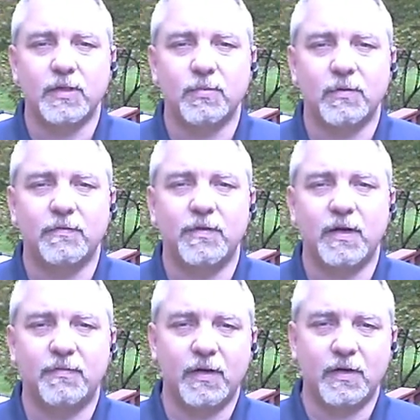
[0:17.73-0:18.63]
so we were
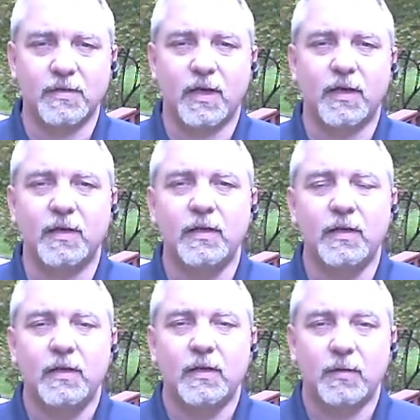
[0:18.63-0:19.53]
very excited
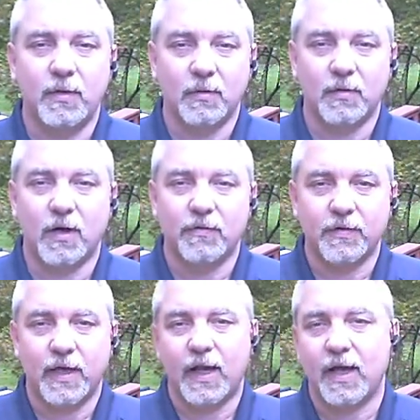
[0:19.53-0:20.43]
to be able to offer
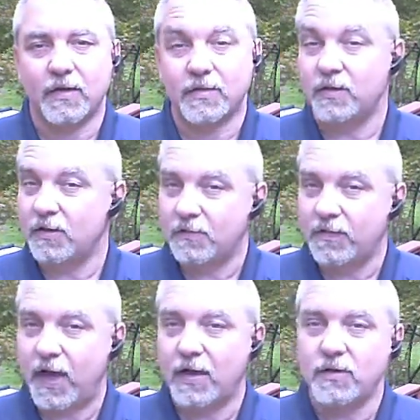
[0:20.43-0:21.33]
that house at a good
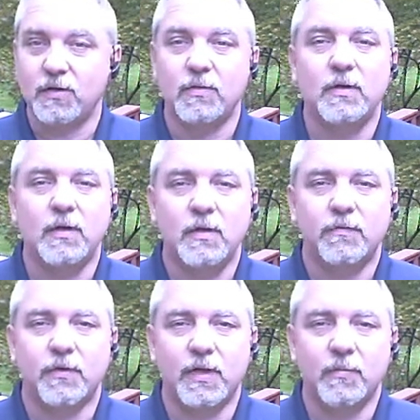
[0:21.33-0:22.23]
value
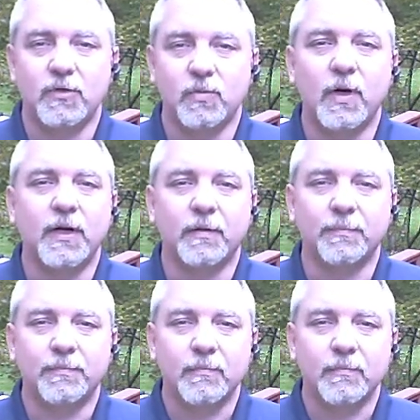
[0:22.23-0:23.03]
for them as well.